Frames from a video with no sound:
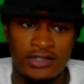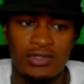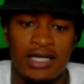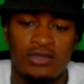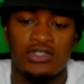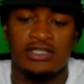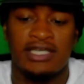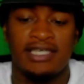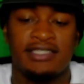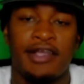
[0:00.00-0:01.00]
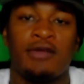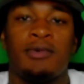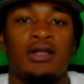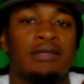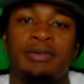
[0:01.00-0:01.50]
You're not gonna just catch the
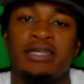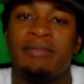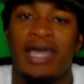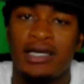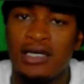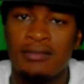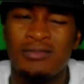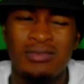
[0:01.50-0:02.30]
airball and put it back up.